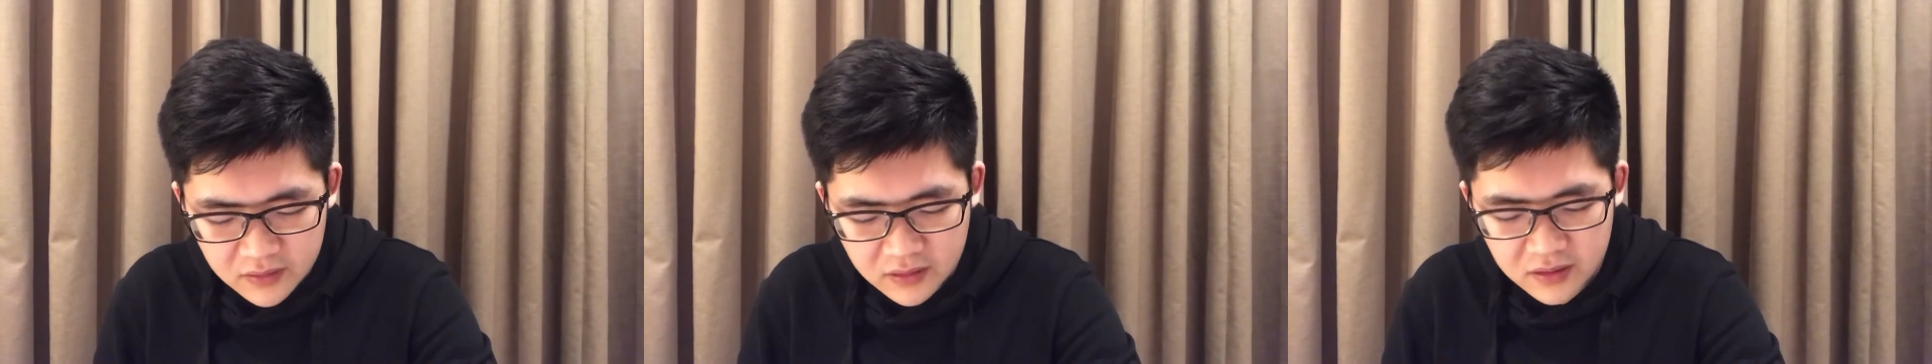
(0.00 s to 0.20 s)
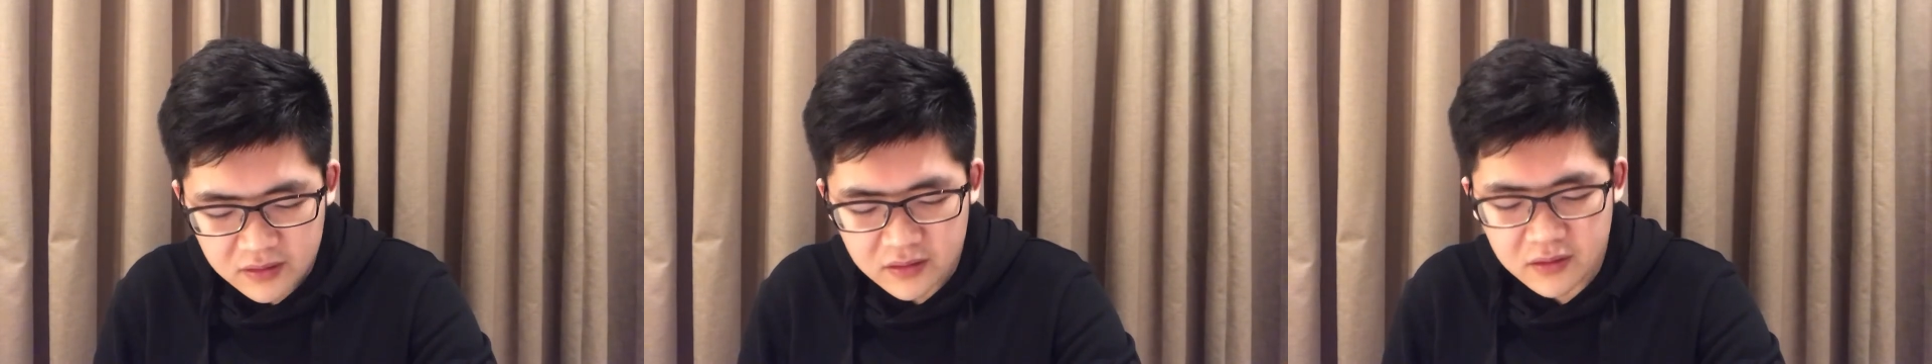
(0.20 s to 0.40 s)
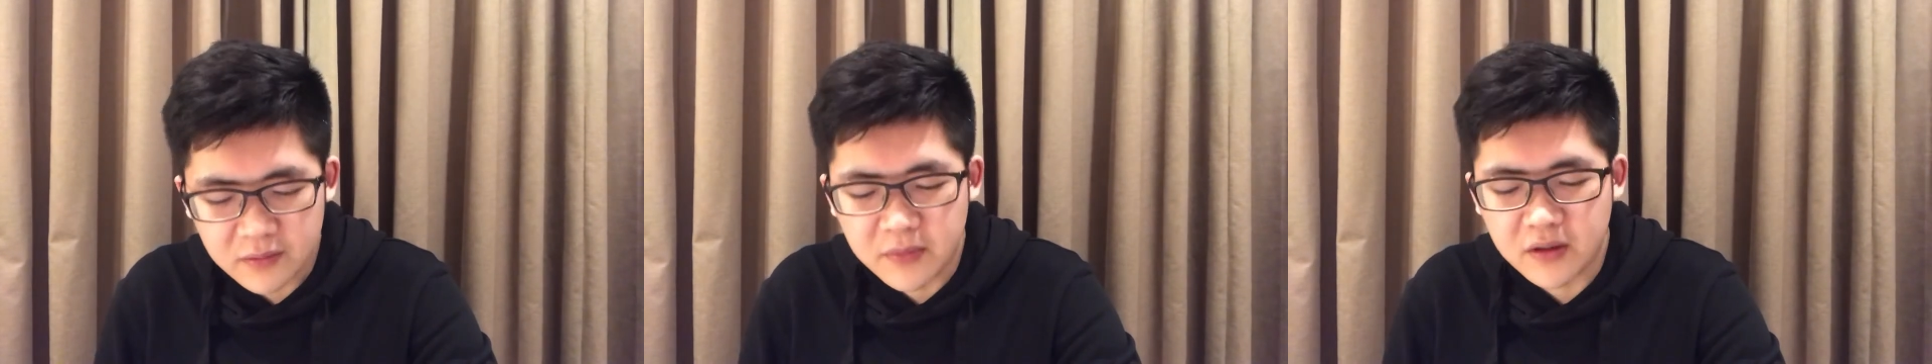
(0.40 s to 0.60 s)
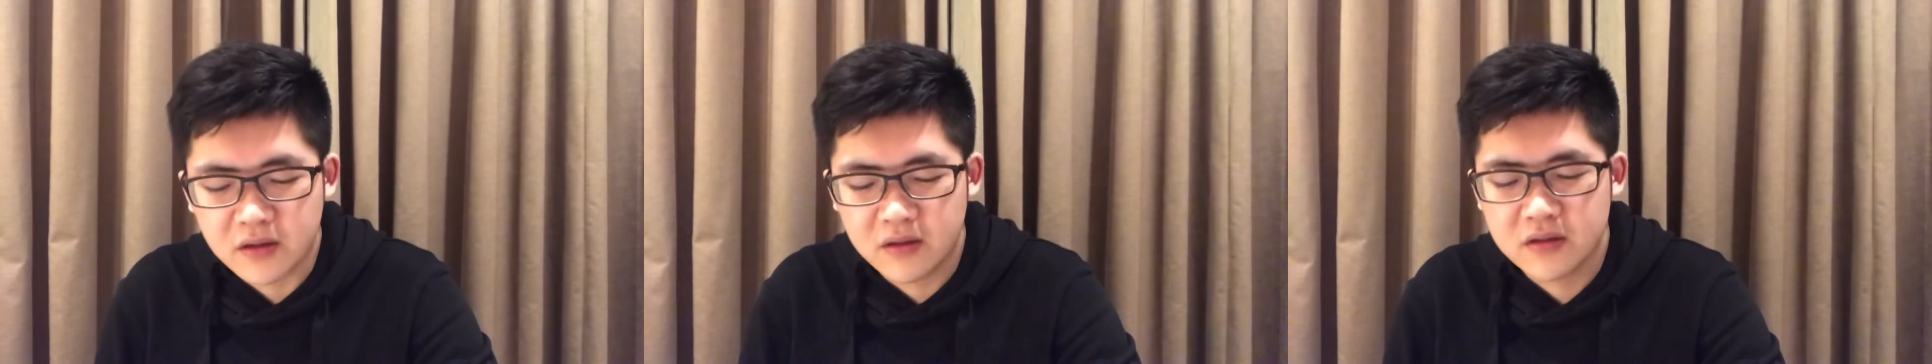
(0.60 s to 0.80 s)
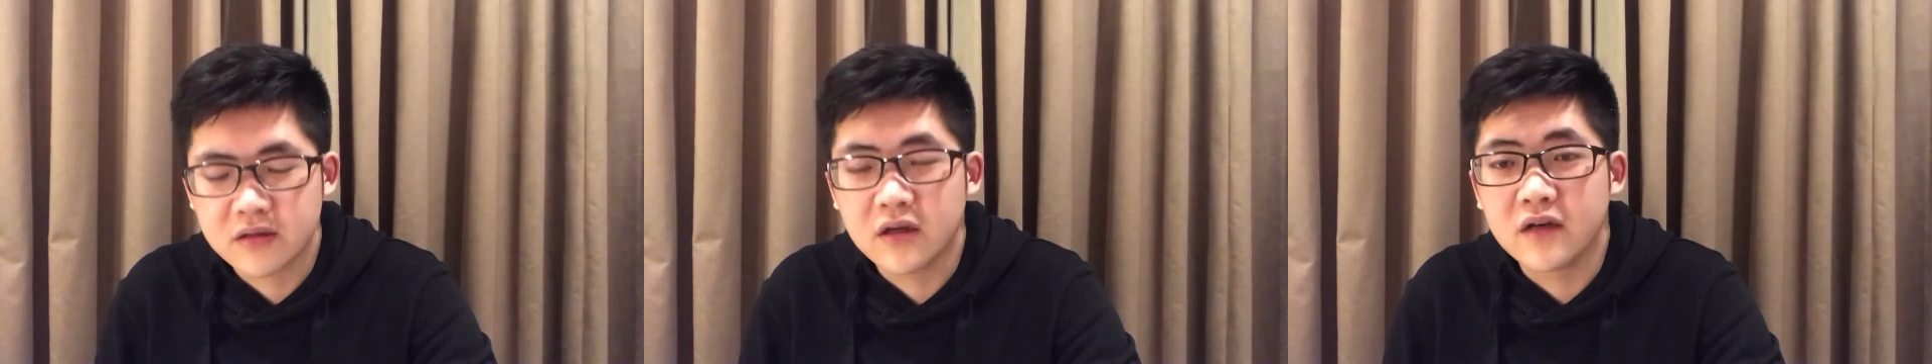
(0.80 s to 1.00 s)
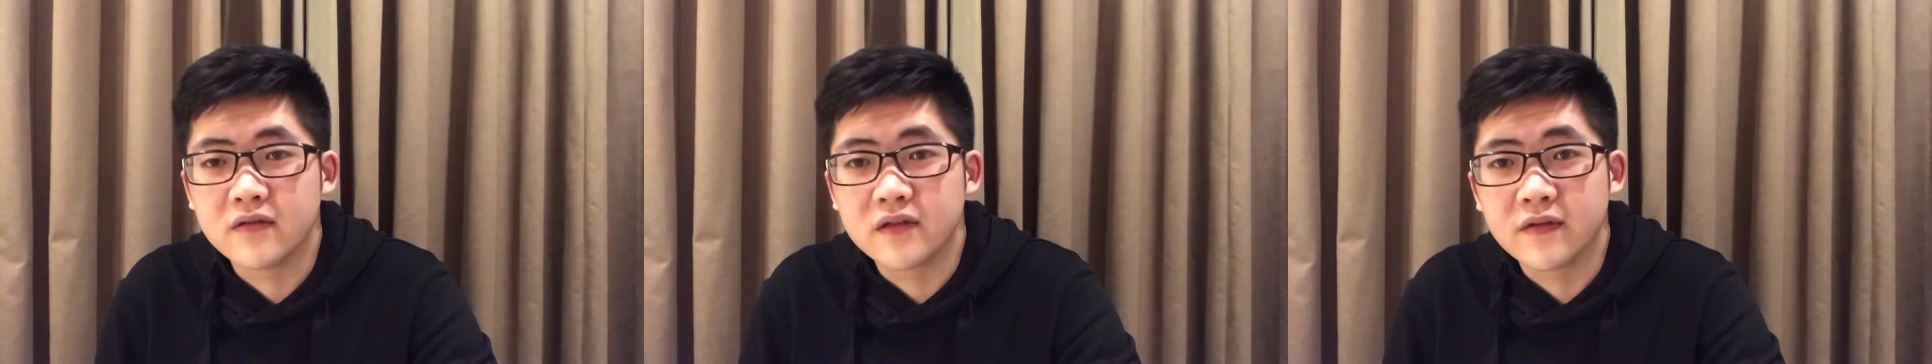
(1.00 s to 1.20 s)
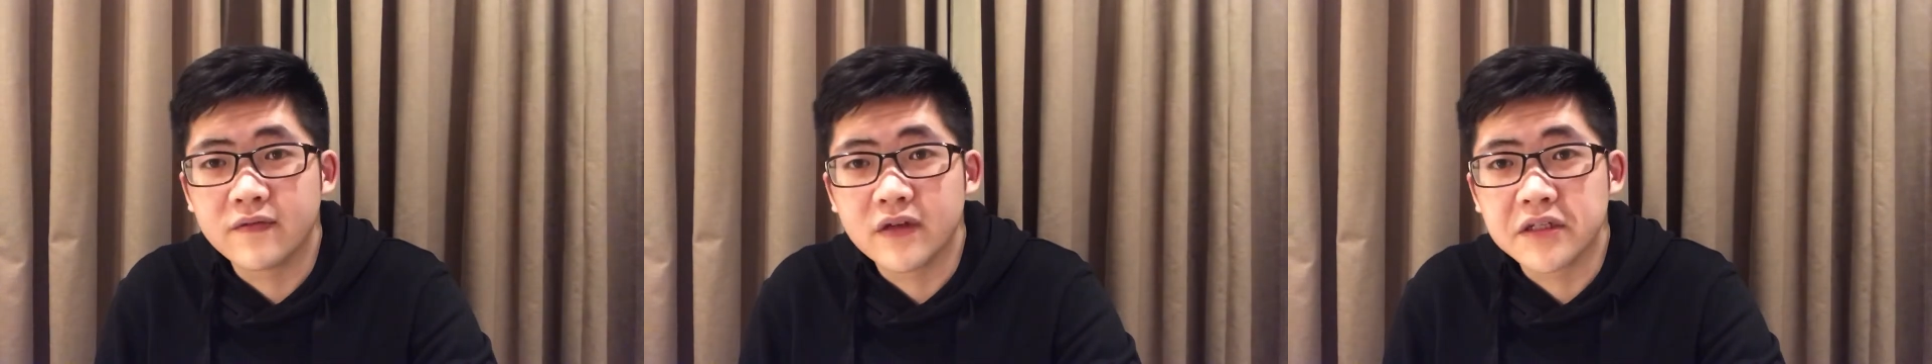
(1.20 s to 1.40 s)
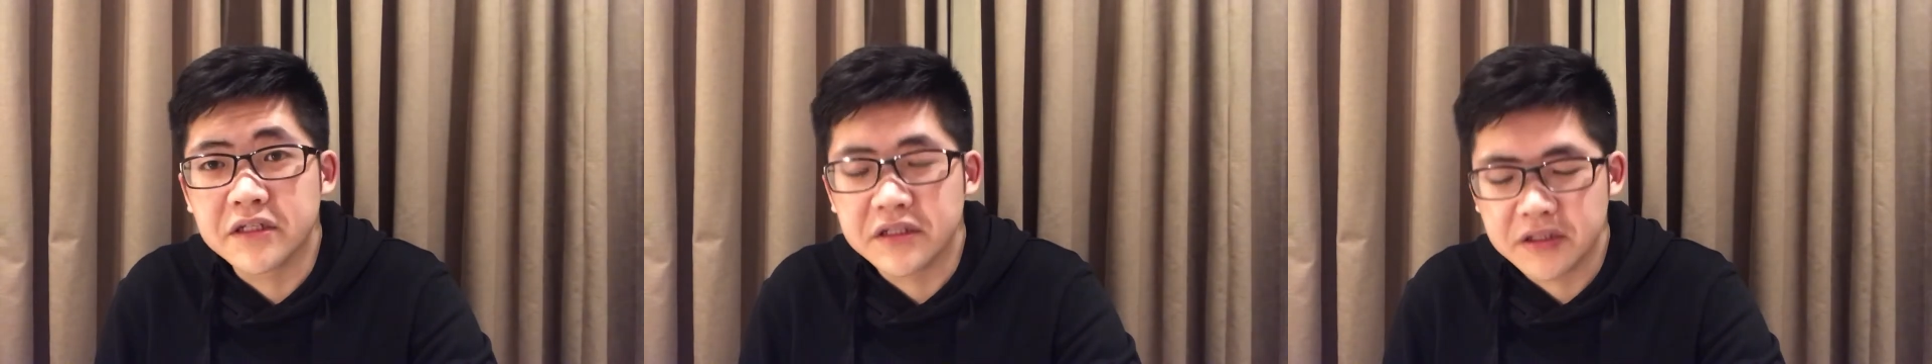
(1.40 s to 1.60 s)
and because of the
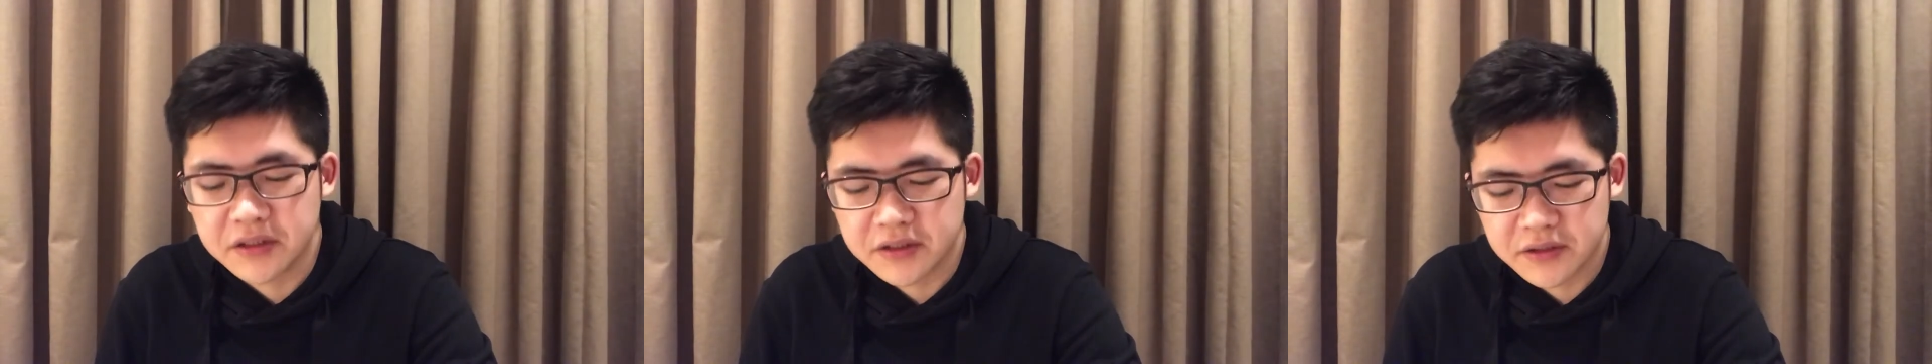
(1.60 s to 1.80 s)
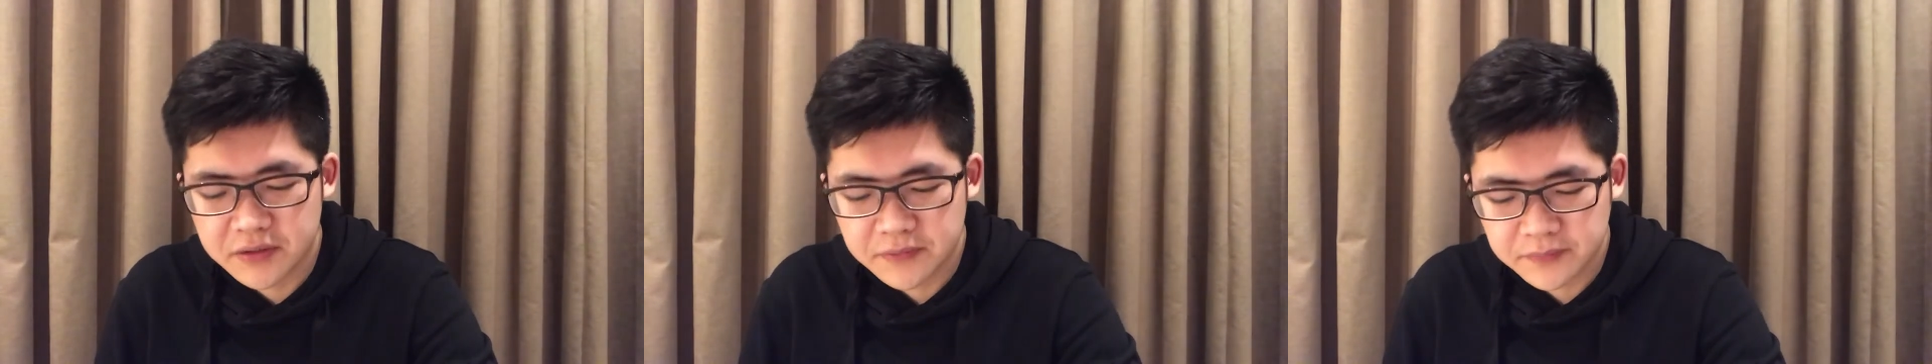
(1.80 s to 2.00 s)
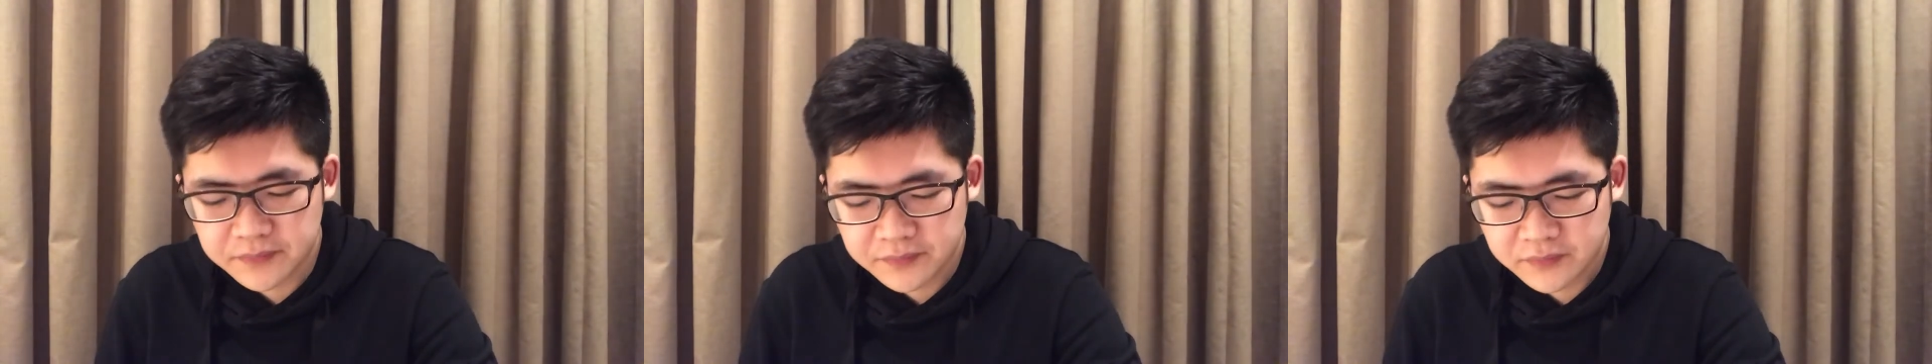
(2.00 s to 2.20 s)
fitness,